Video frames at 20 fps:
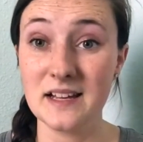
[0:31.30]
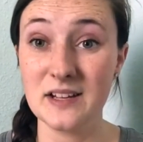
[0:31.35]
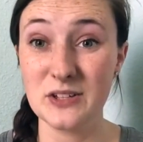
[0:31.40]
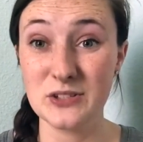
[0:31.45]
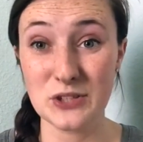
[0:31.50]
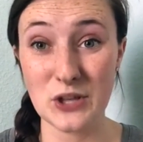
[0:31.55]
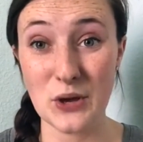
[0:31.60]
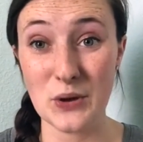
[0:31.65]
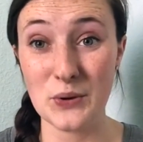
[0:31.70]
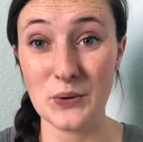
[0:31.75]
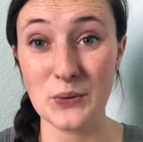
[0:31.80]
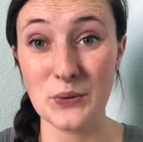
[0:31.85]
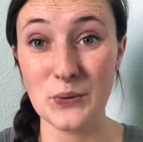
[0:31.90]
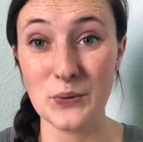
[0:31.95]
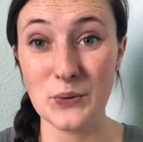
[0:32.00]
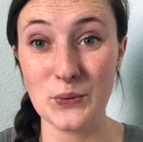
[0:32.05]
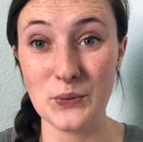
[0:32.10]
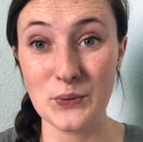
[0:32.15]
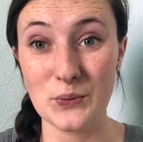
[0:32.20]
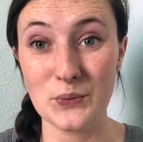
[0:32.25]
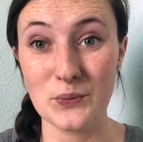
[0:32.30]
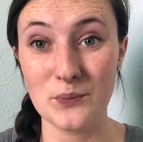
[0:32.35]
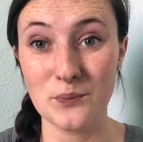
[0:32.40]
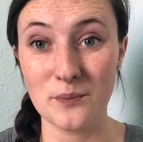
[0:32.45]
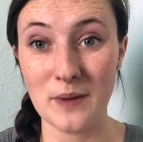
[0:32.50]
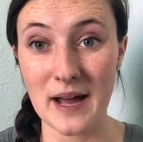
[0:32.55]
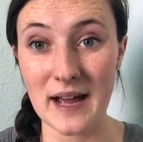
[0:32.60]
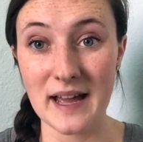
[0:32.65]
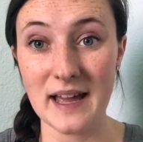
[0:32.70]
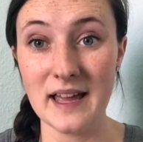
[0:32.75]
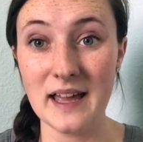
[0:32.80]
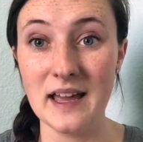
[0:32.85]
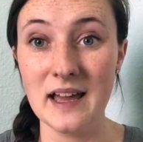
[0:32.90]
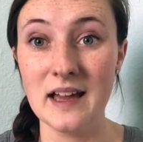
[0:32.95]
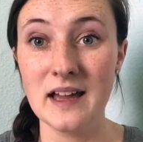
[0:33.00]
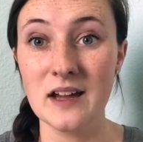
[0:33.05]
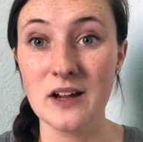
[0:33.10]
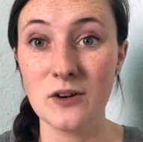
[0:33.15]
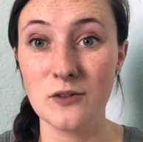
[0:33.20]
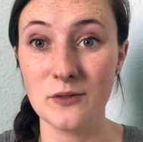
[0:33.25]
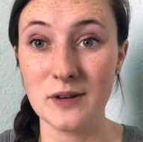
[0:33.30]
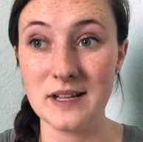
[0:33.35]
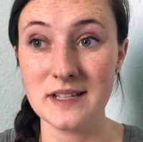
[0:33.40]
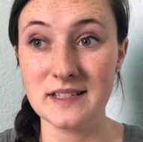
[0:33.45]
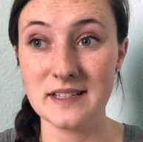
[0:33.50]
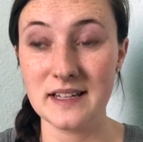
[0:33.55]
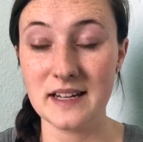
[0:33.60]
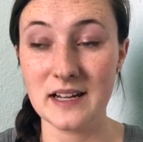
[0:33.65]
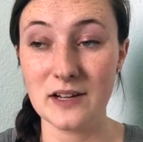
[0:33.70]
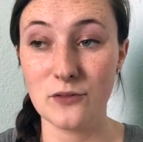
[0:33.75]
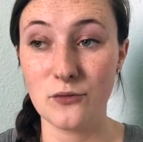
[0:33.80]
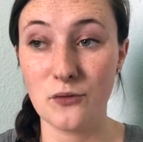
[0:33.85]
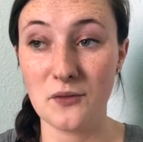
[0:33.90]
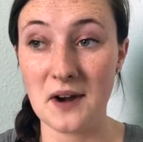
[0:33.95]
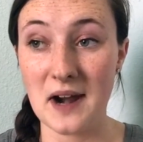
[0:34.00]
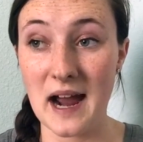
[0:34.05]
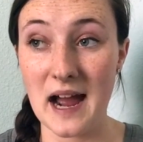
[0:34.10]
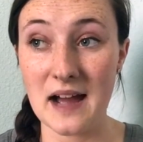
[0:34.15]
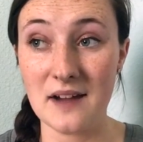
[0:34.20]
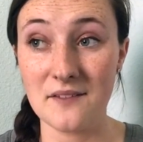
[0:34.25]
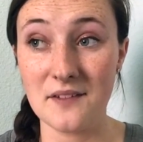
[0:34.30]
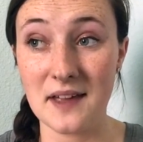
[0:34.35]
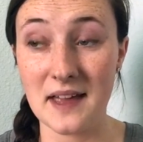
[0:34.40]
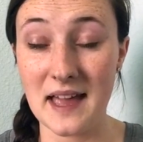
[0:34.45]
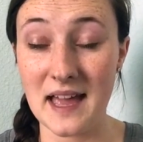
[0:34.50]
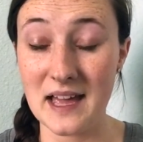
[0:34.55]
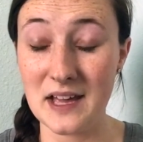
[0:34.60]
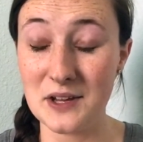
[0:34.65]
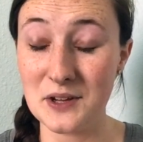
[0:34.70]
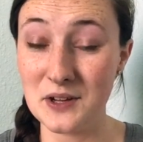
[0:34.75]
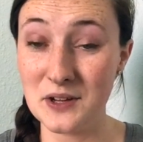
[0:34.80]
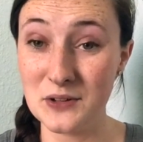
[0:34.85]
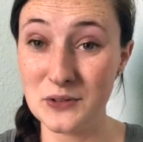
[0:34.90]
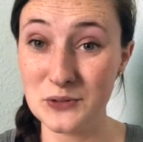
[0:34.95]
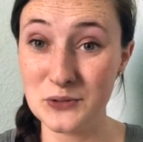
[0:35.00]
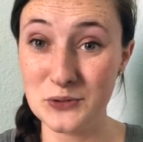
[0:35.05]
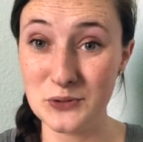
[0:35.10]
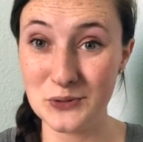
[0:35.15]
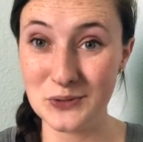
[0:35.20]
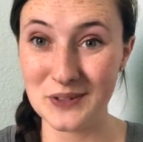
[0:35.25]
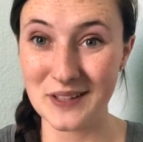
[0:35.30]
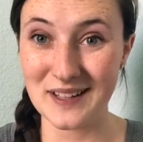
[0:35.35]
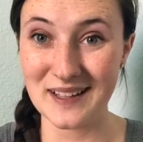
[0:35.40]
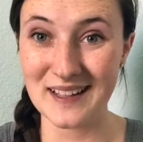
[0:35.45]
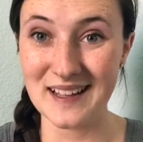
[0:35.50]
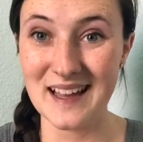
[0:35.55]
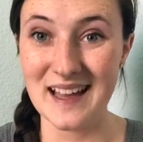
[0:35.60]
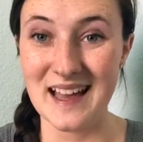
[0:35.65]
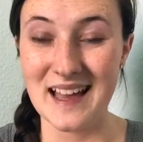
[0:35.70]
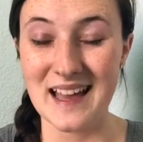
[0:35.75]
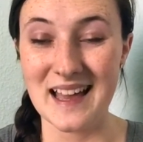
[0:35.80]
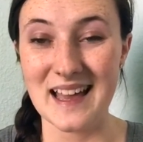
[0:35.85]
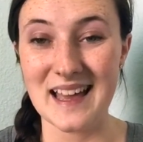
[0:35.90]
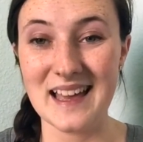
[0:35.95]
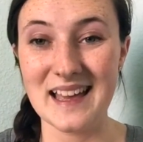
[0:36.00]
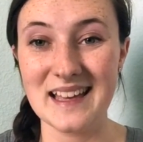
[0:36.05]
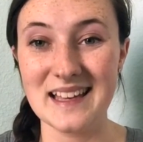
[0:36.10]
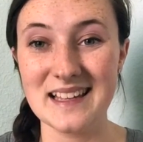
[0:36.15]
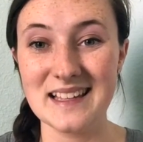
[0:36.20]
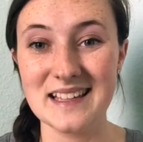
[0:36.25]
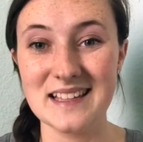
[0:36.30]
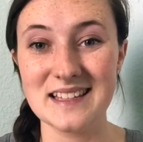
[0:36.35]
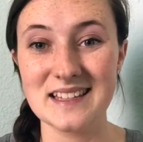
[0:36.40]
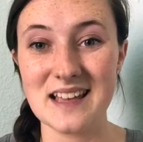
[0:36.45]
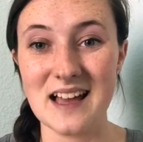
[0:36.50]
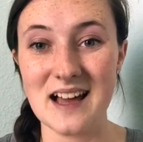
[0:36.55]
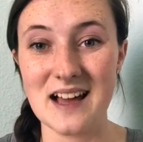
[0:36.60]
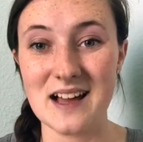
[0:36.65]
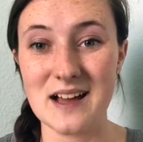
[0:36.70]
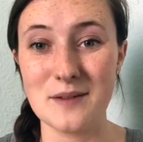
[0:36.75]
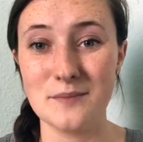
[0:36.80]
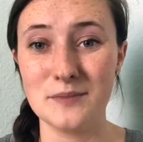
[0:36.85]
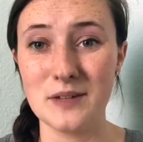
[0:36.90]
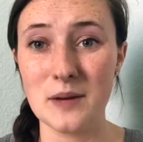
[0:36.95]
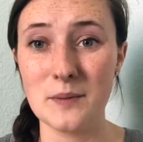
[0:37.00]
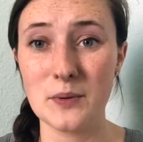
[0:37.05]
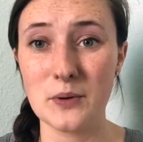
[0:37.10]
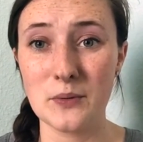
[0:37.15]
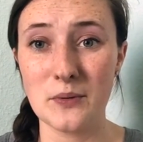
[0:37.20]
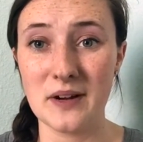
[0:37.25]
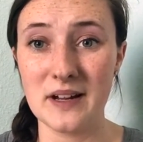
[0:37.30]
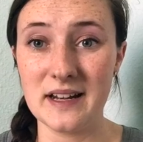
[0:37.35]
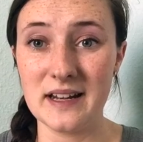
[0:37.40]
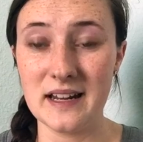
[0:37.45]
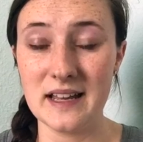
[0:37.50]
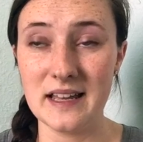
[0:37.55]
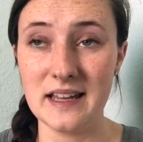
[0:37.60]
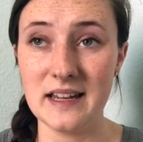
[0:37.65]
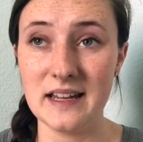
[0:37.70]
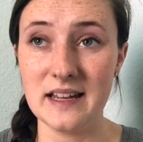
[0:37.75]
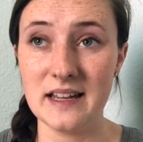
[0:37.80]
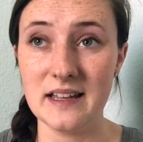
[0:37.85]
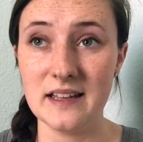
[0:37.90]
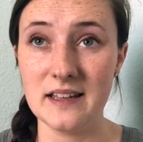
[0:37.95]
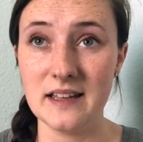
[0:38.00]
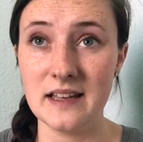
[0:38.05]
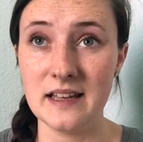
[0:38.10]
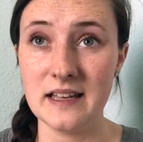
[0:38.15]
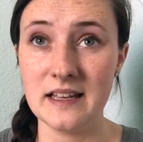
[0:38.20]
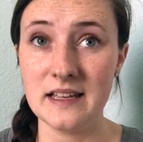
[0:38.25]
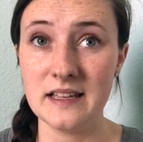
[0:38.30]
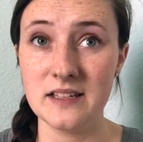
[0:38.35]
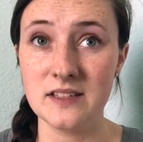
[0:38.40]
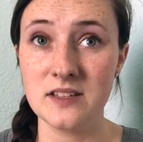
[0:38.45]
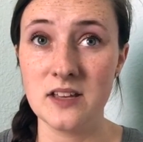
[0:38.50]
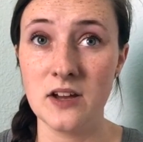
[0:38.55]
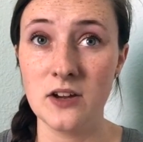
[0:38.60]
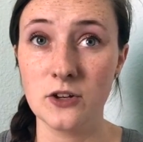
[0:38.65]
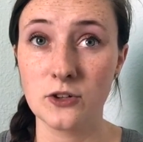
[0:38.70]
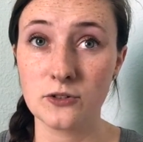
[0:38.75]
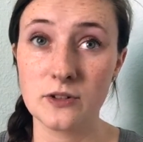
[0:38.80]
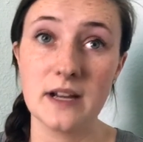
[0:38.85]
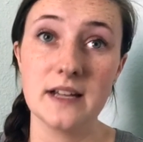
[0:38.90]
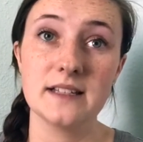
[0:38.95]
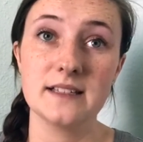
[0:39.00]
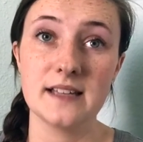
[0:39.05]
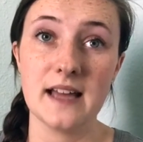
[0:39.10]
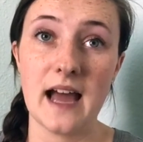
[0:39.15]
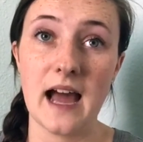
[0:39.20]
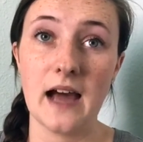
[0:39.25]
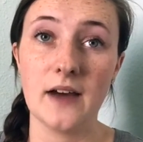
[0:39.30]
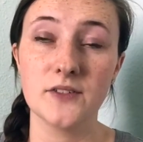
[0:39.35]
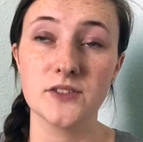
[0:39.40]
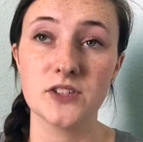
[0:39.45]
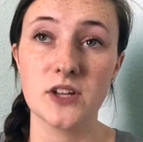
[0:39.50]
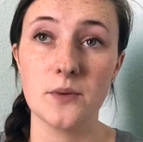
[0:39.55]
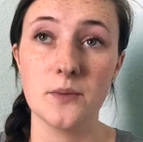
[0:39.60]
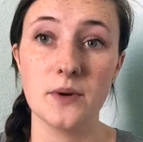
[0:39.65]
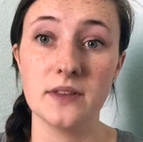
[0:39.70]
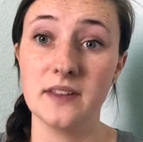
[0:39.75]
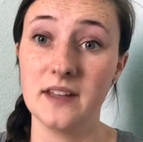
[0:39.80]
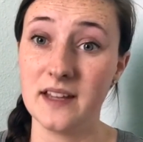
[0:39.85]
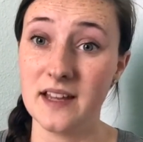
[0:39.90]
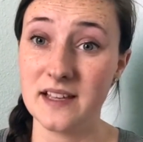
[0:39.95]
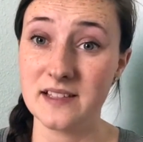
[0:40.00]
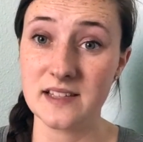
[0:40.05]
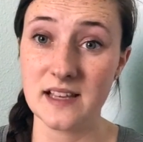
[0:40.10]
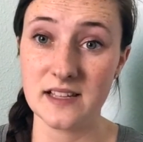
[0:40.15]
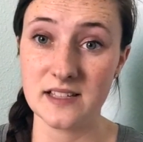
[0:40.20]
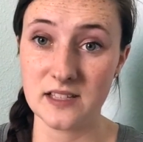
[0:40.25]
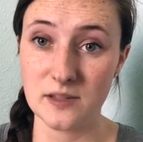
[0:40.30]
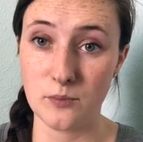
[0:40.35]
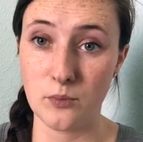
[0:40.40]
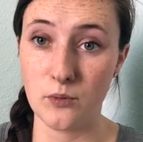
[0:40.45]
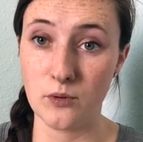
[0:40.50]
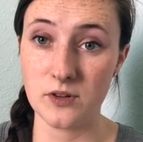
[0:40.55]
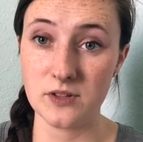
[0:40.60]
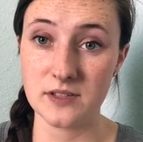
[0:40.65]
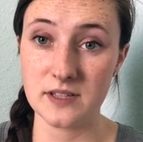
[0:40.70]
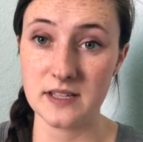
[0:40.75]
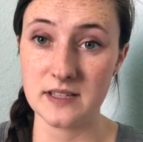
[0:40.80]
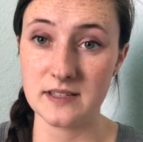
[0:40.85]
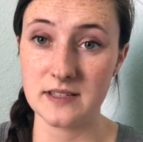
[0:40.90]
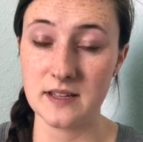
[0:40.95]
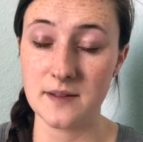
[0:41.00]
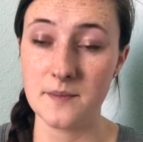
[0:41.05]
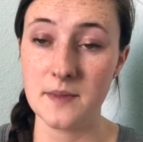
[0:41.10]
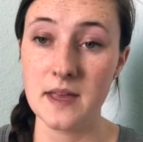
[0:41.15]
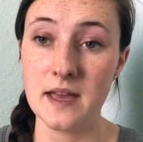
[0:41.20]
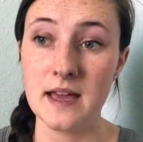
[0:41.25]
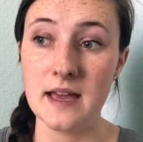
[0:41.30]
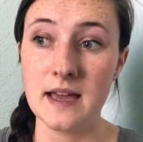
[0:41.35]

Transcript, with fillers: so my reasoning for having a doula is, um, number one, it is great to have someone that is a support system